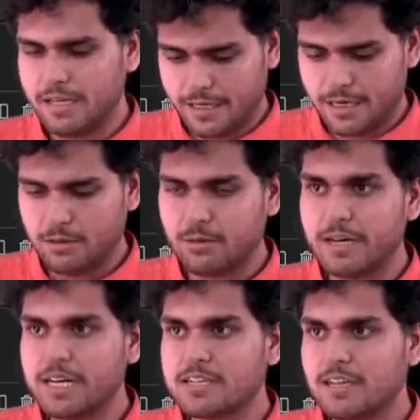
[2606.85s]

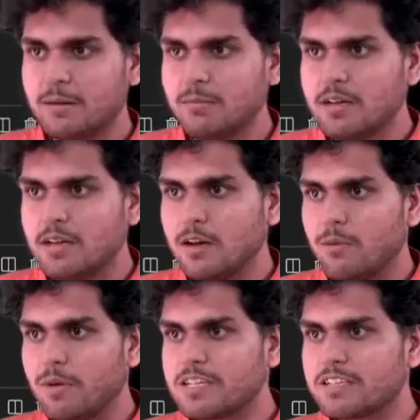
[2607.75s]
Calculate sum,
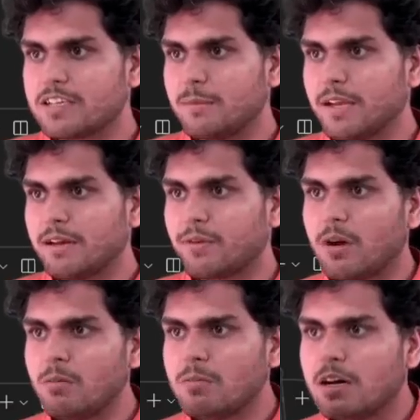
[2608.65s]
which is coming
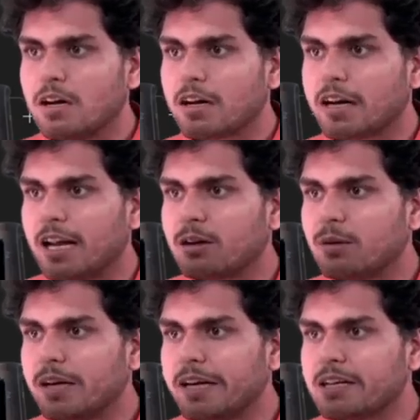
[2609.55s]
from
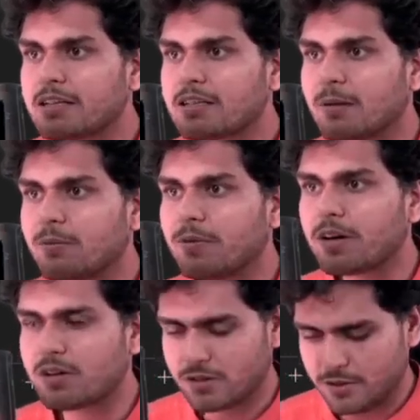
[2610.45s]
calculate sum
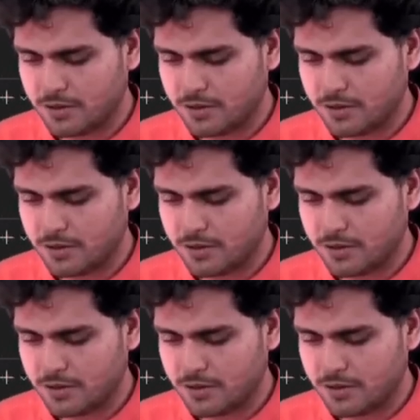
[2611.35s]
function.